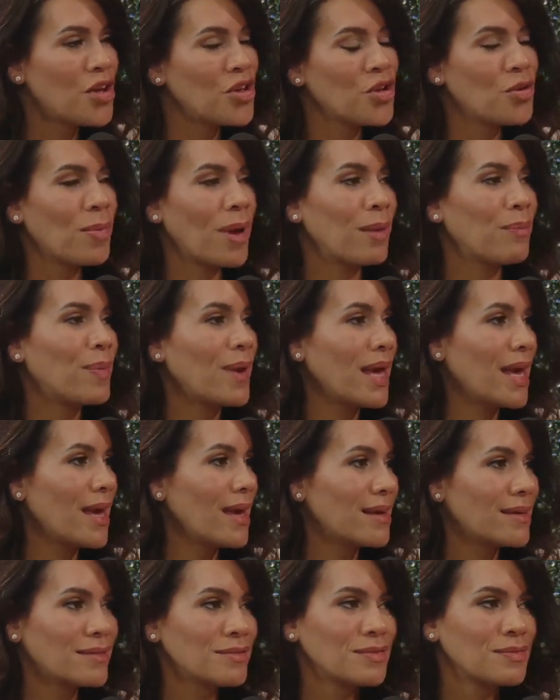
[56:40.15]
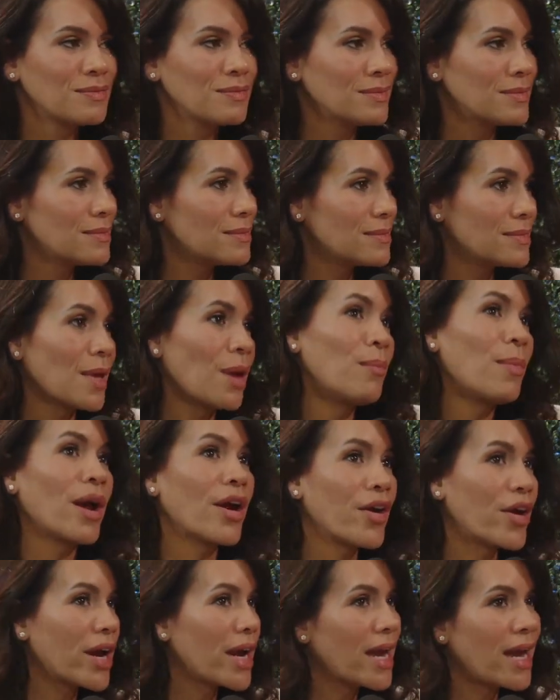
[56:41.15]
you might be
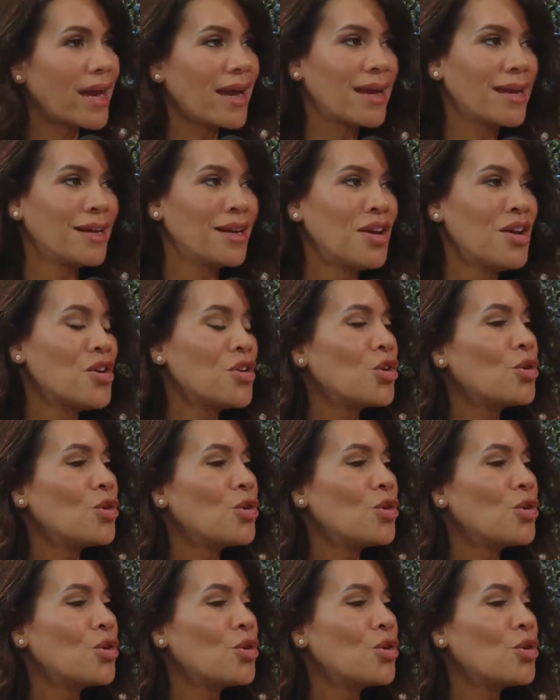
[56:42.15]
American,